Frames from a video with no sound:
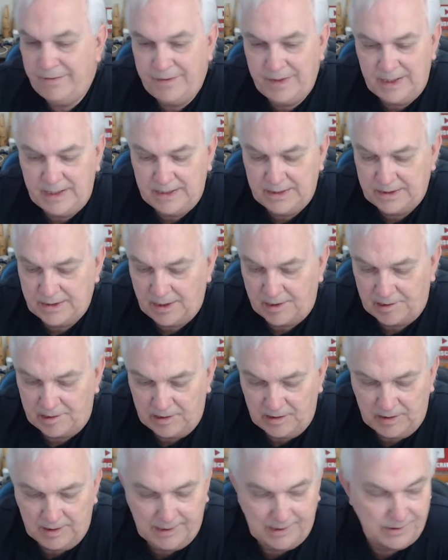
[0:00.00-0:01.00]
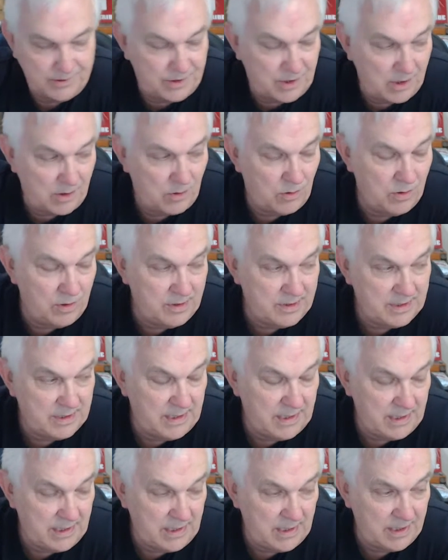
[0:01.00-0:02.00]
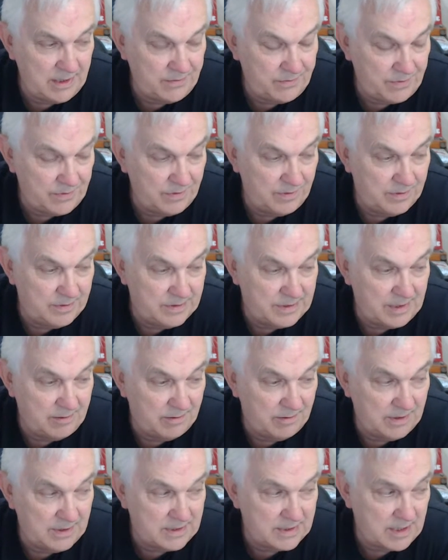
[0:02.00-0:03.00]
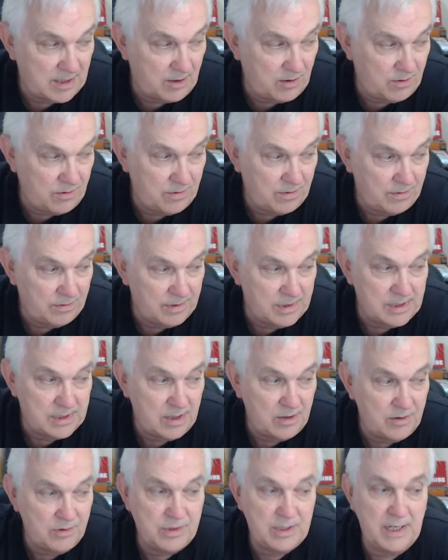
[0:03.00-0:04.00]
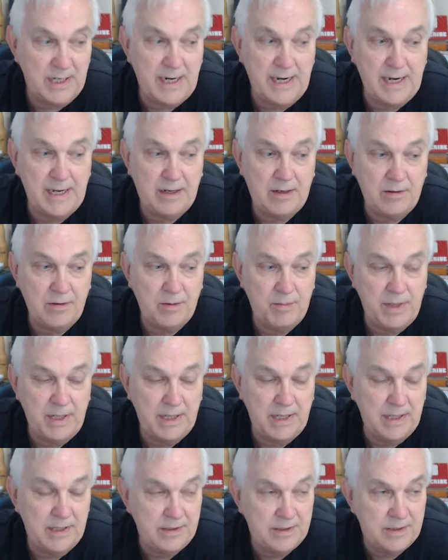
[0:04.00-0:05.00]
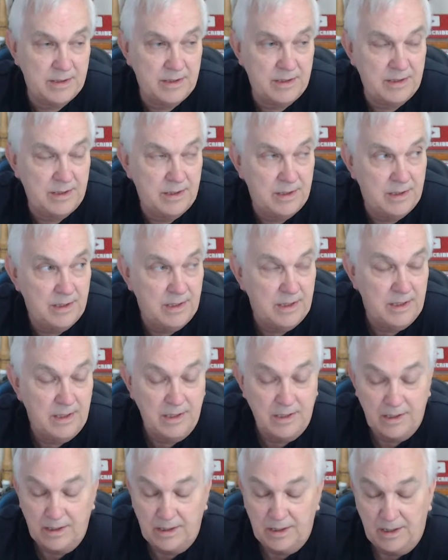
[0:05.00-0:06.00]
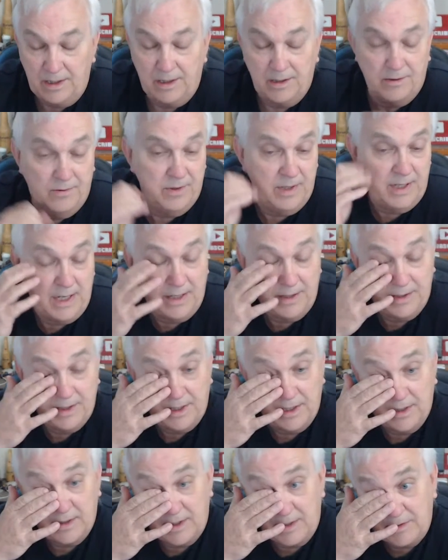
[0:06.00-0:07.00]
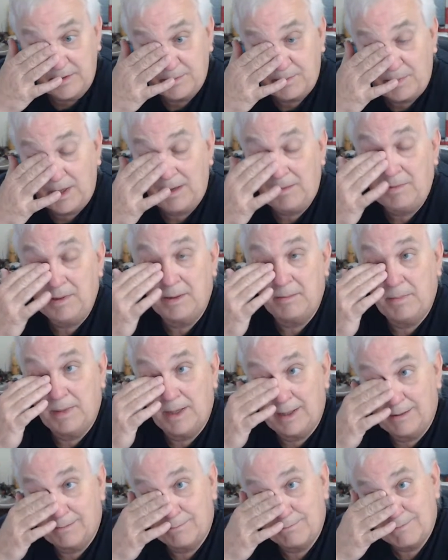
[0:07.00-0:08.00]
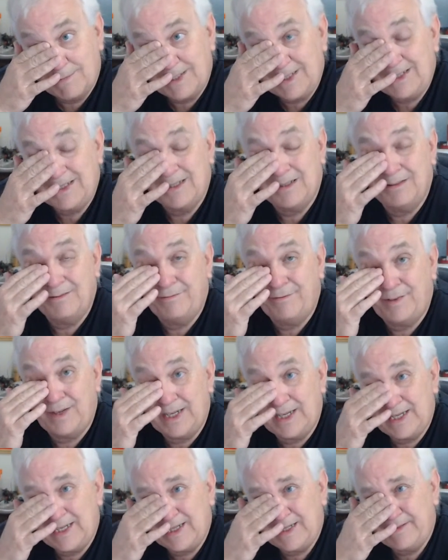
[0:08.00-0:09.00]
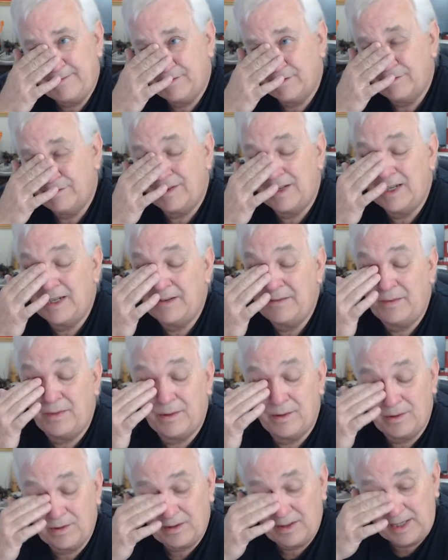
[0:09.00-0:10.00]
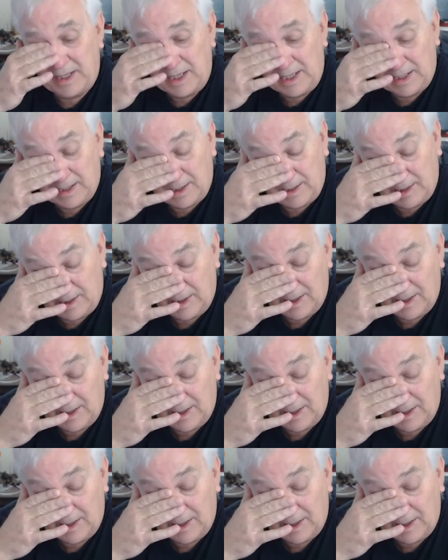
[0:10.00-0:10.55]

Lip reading: finished all our little chores, and then I said, well, let's go set out on the bench, and went out there, and it was probably about, 5 or 5:30.